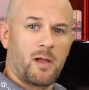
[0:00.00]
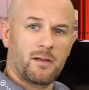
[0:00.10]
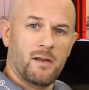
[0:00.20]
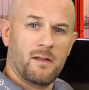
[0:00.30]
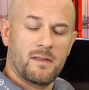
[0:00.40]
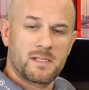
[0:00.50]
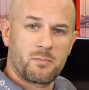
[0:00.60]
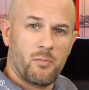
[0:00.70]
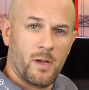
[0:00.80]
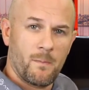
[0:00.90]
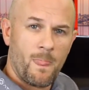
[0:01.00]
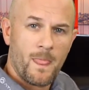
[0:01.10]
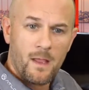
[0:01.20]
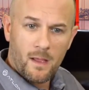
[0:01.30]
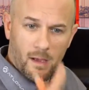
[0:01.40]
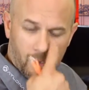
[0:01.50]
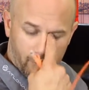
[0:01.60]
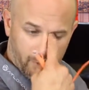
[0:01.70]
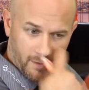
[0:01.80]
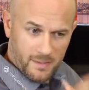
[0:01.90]
plugged in at this point.
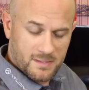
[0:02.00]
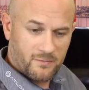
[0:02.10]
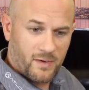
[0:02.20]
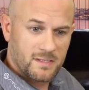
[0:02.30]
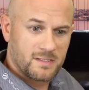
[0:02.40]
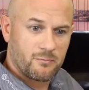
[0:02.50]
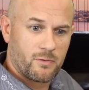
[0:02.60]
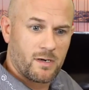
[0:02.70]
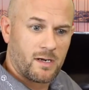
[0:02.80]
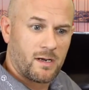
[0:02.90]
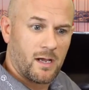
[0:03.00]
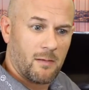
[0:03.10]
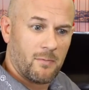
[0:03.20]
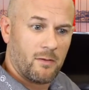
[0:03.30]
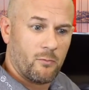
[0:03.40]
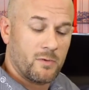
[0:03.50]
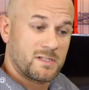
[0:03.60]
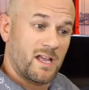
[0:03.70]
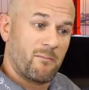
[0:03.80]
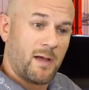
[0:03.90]
The way these devices work,
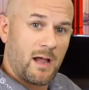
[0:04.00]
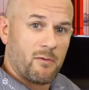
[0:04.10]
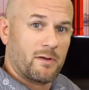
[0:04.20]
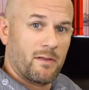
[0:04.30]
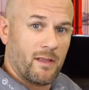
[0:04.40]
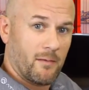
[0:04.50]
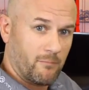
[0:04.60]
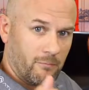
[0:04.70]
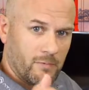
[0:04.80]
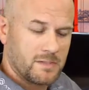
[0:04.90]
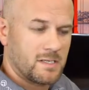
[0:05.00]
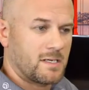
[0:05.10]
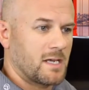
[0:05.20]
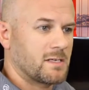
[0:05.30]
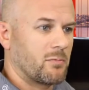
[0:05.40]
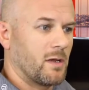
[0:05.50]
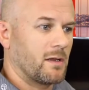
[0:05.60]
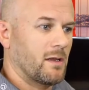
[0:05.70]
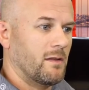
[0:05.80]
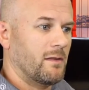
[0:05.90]
once they have power to them, once these guys are
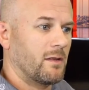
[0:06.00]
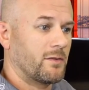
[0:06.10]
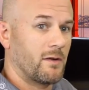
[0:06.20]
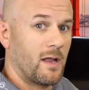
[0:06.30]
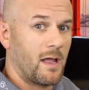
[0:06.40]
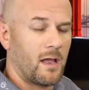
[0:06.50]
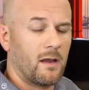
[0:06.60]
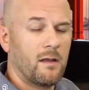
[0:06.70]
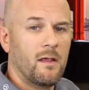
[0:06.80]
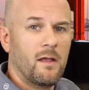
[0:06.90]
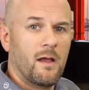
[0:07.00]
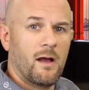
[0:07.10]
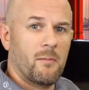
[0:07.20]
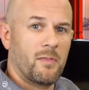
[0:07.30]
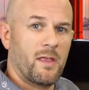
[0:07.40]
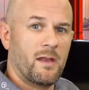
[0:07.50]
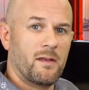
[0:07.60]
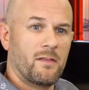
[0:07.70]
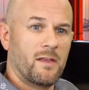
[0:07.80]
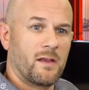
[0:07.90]
plugged in, they'll turn on. But
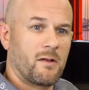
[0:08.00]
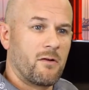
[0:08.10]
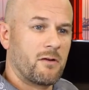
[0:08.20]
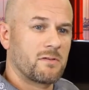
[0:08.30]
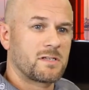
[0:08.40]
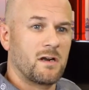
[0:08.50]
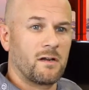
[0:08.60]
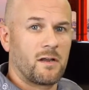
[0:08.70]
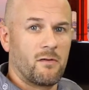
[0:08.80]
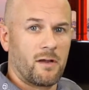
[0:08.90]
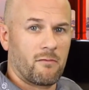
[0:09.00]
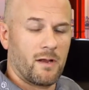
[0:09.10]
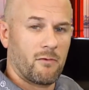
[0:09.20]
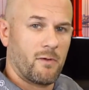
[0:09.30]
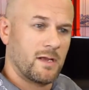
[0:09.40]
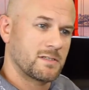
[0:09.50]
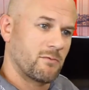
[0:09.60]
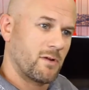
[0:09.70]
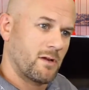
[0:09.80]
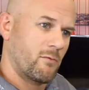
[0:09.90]
then the encoder will start encoding right away. So
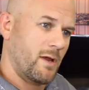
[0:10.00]
we're going to